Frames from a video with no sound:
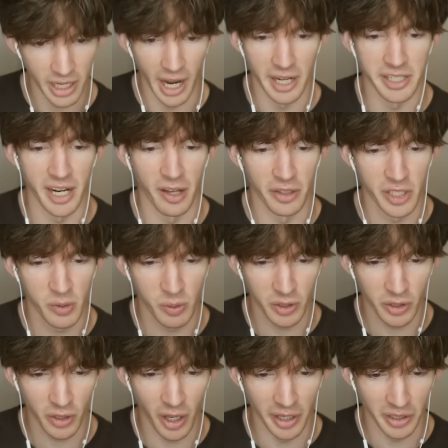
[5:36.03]
yeah, I doubt this
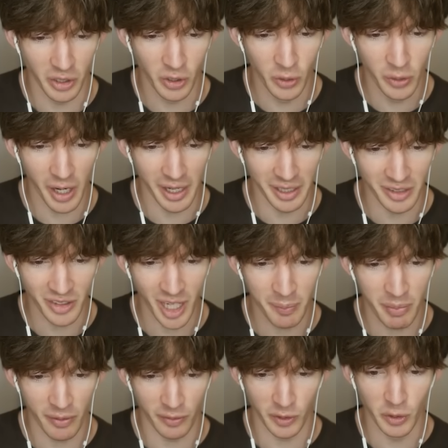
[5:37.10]
would include any
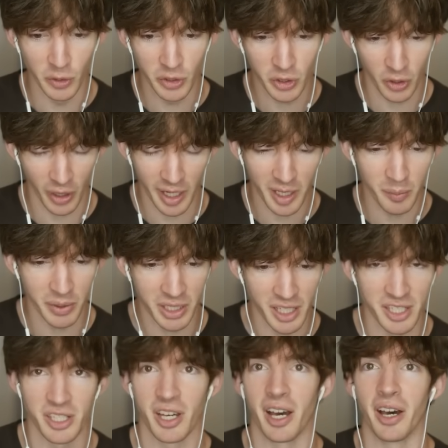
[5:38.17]
type of loot crate
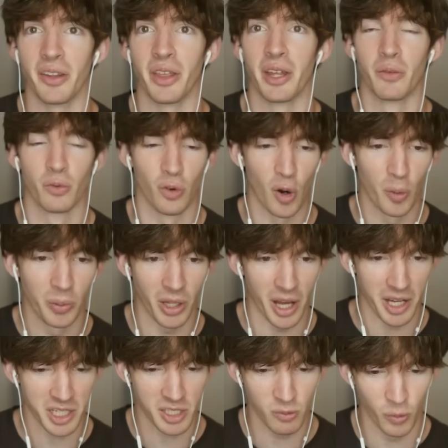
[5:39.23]
because uh, then
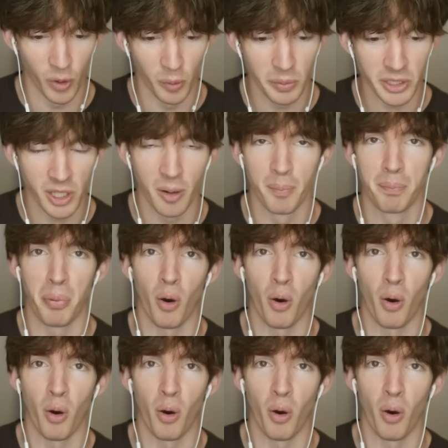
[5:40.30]
Roblox will become